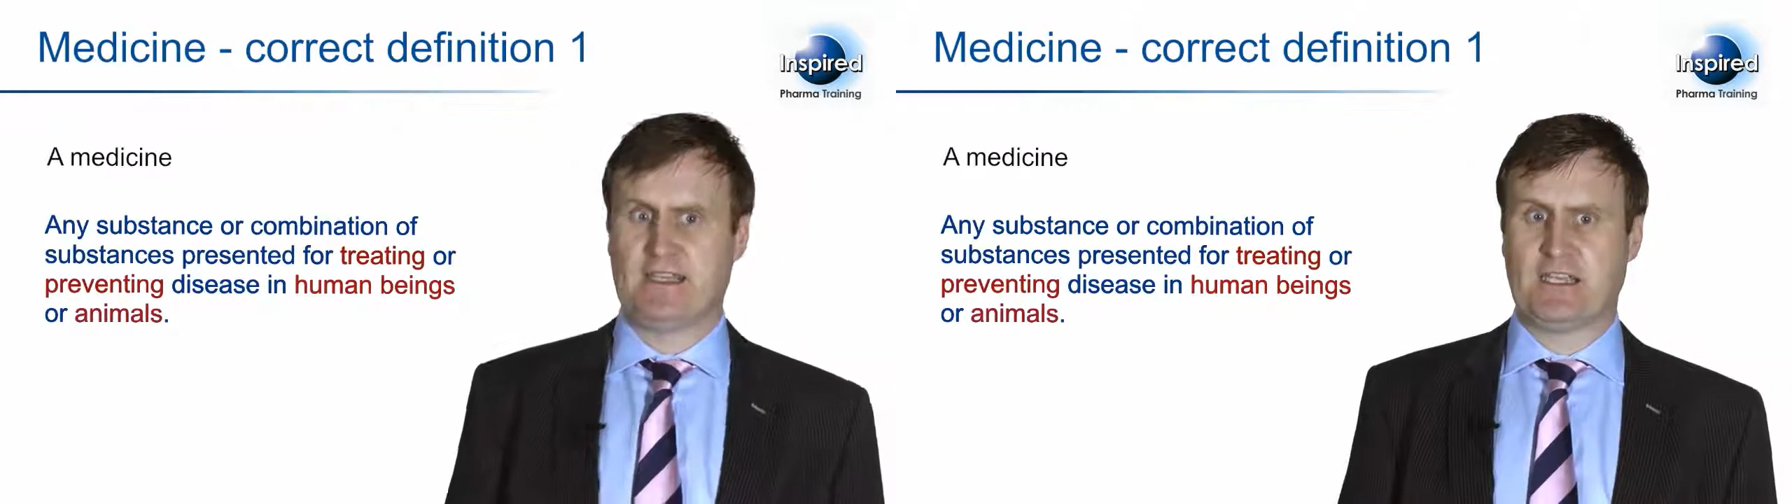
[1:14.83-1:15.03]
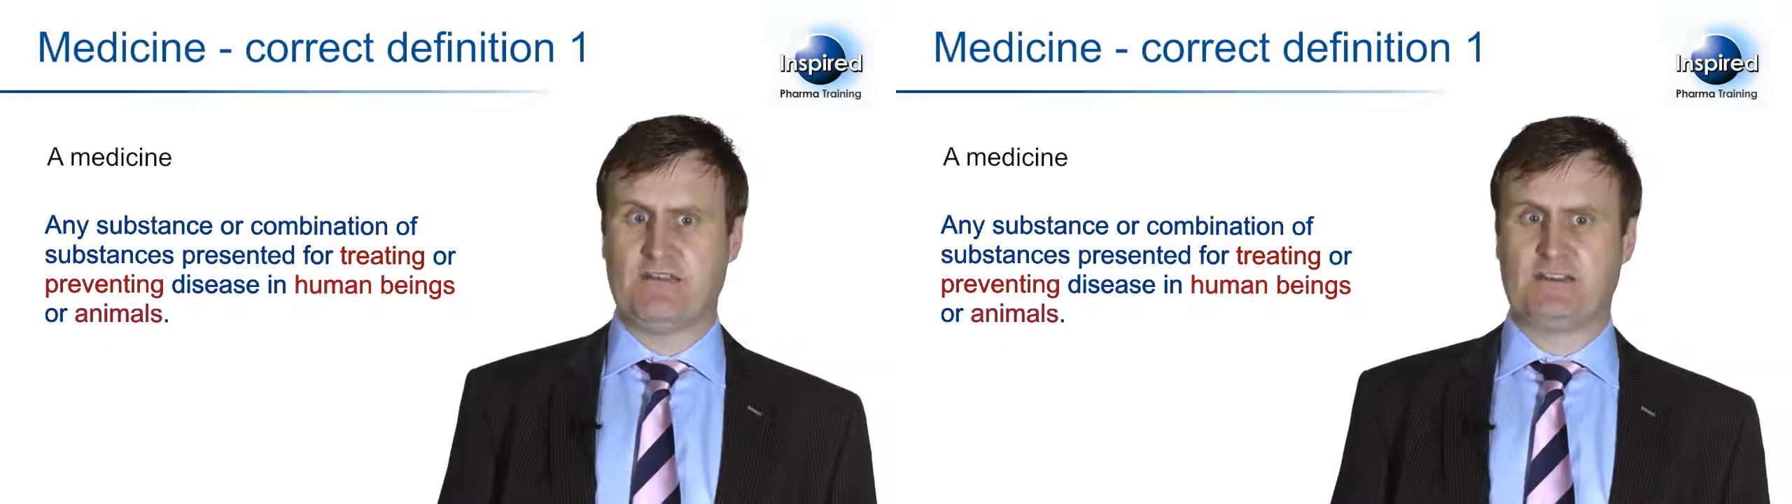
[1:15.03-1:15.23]

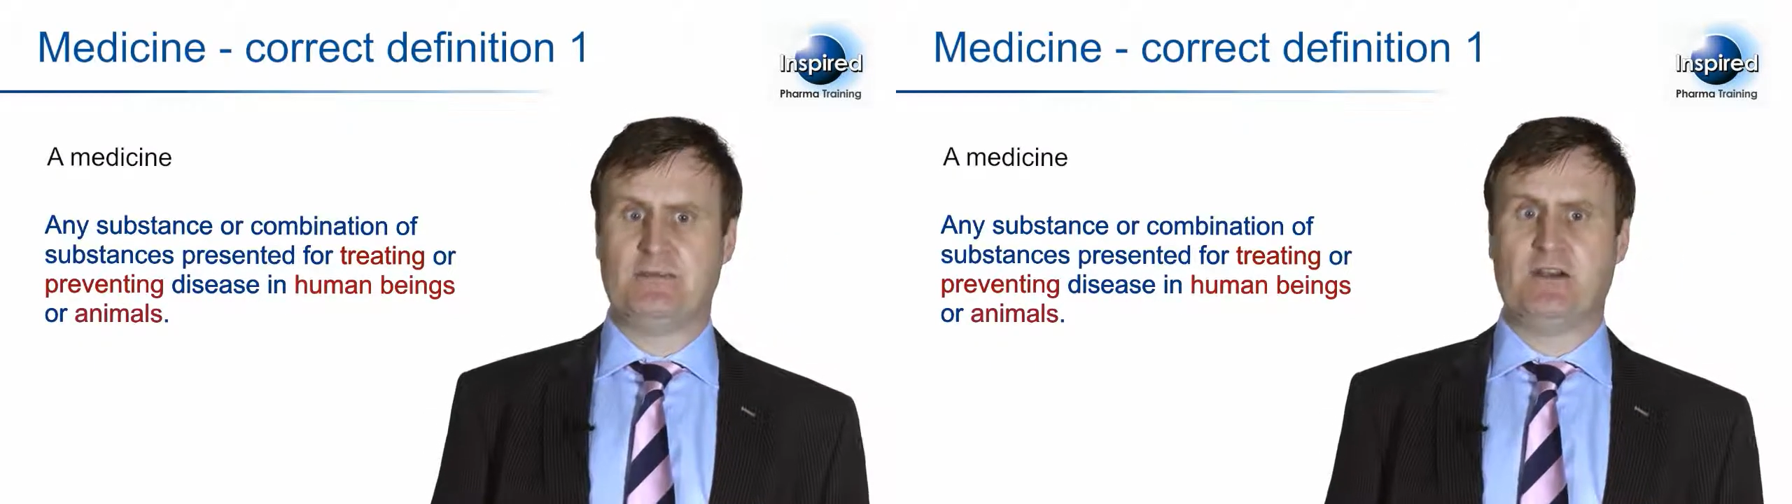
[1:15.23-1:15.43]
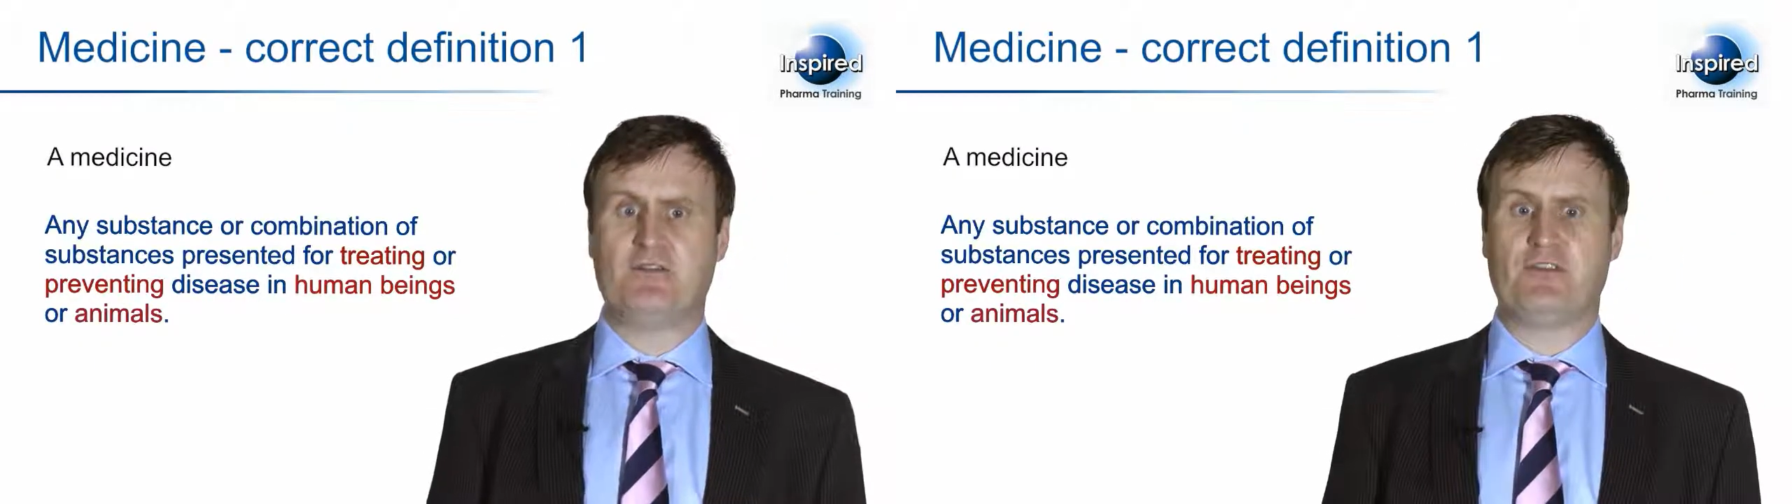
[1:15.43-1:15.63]
covers
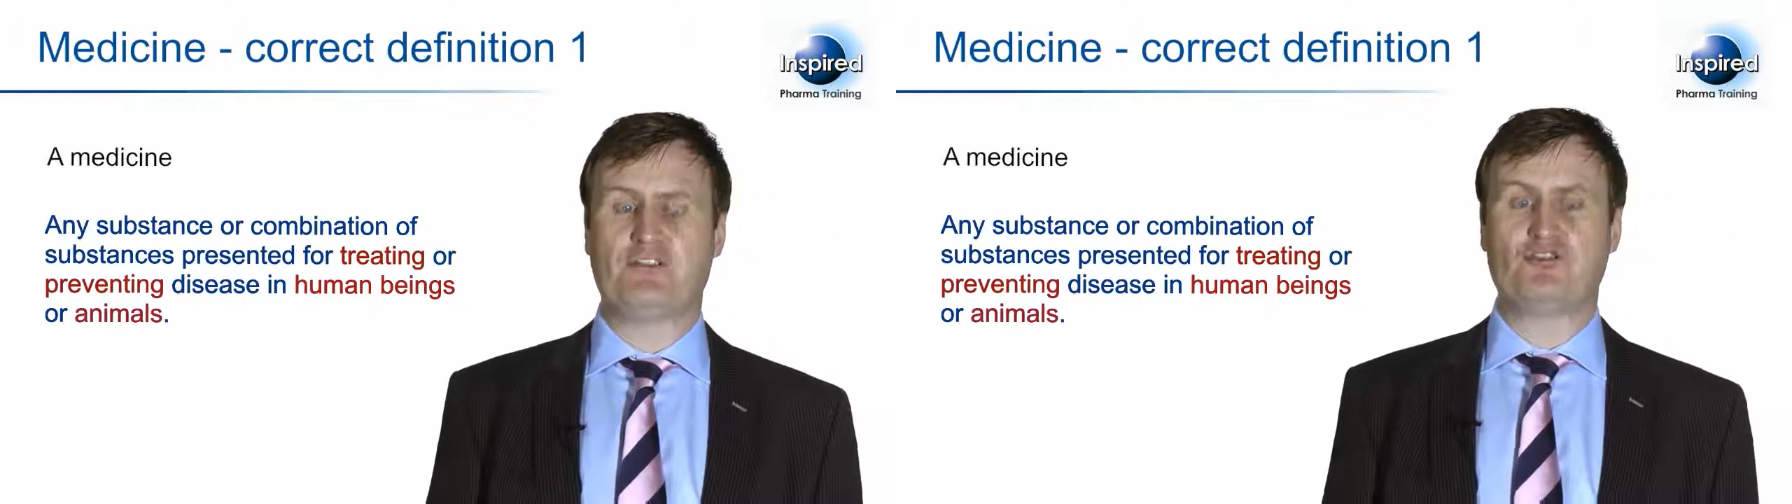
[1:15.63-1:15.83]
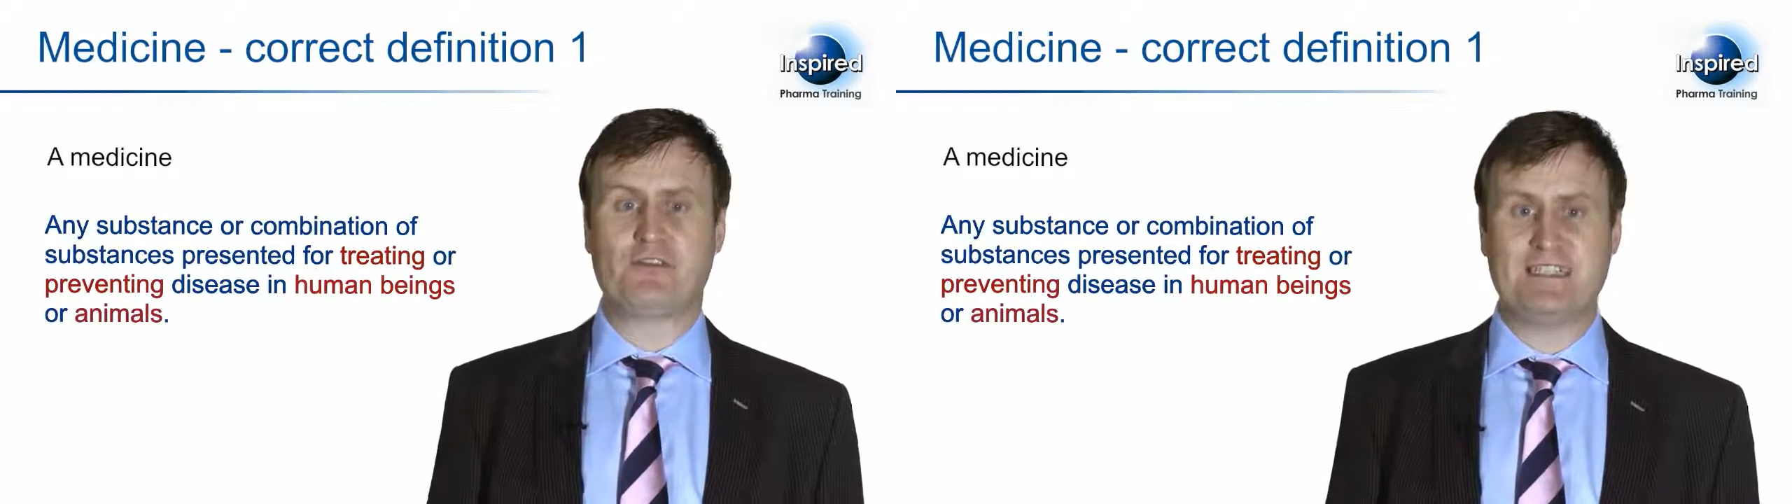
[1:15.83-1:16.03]
both the
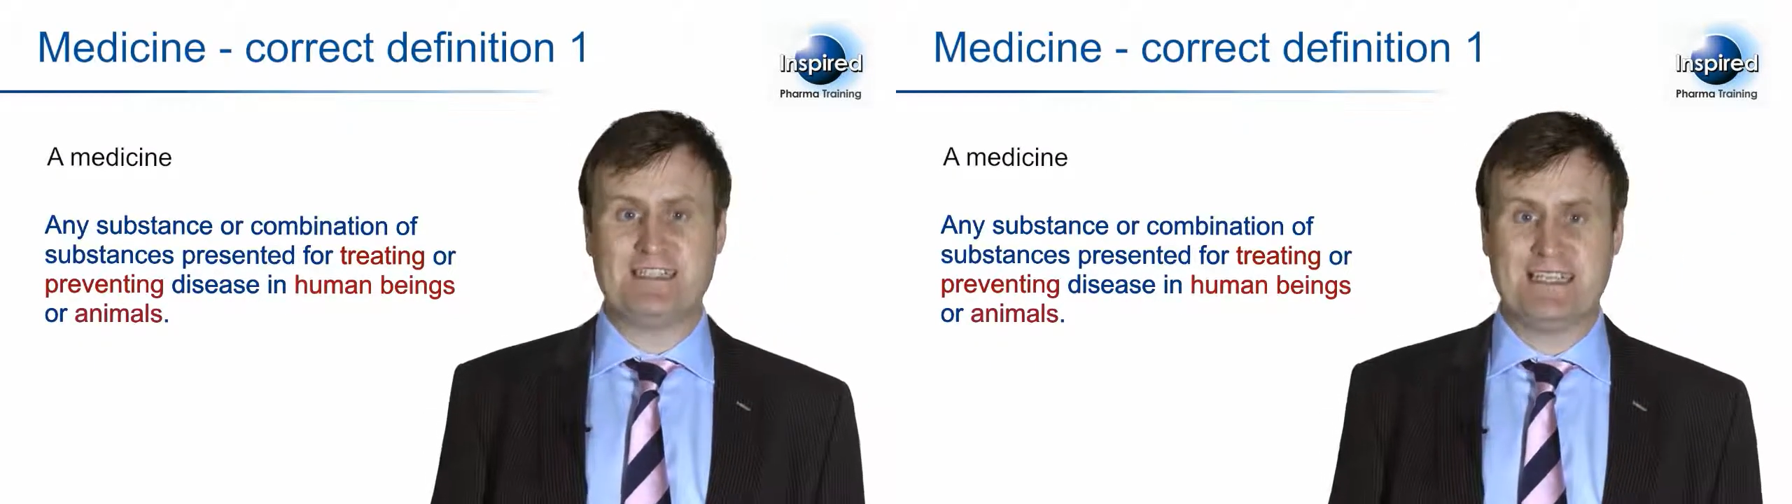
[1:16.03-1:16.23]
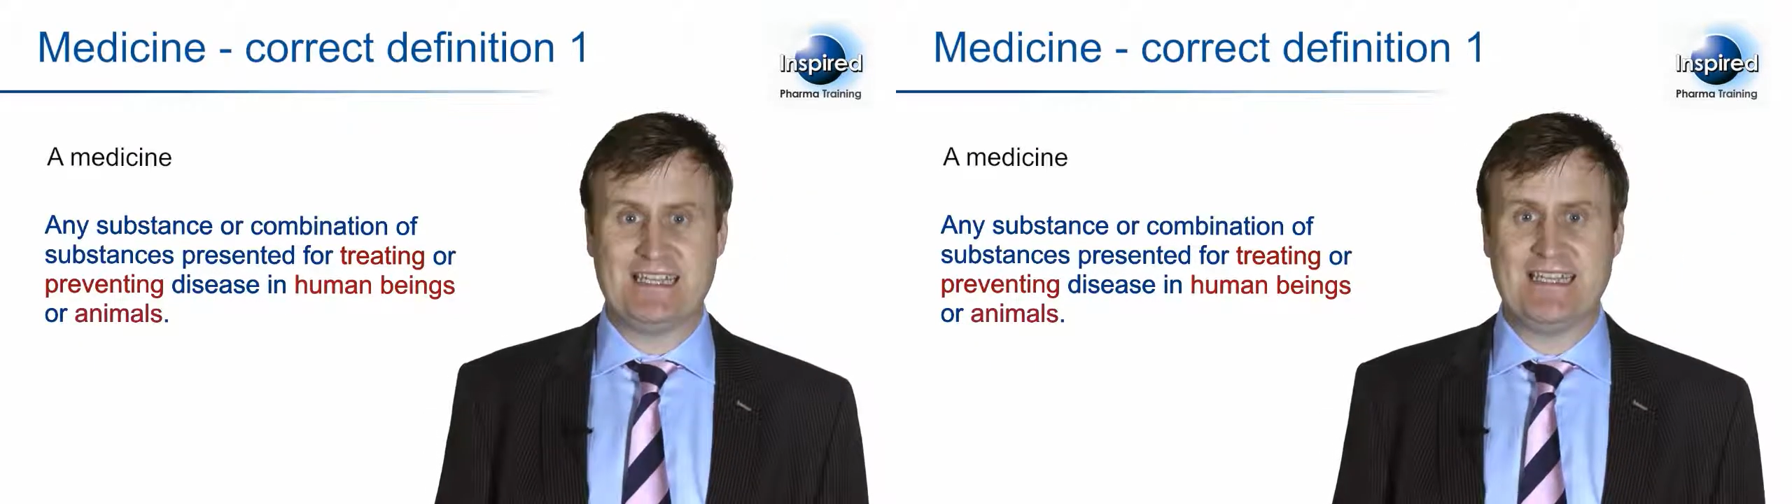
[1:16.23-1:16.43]

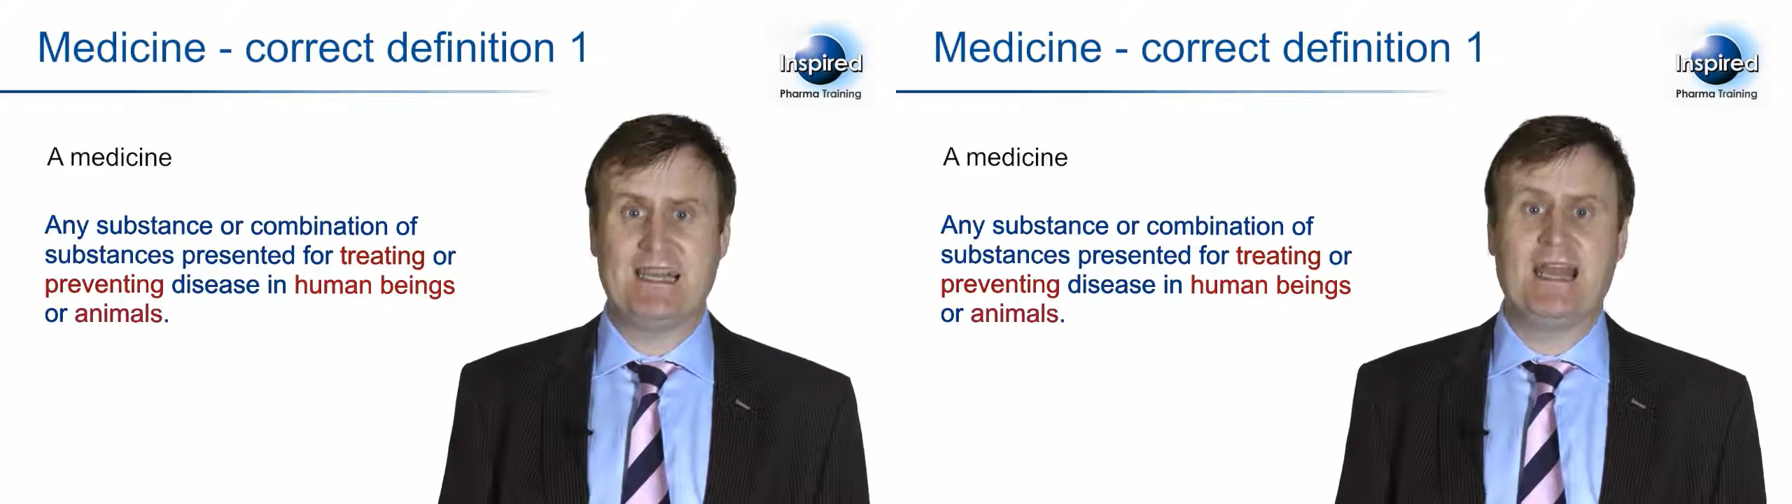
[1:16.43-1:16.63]
treating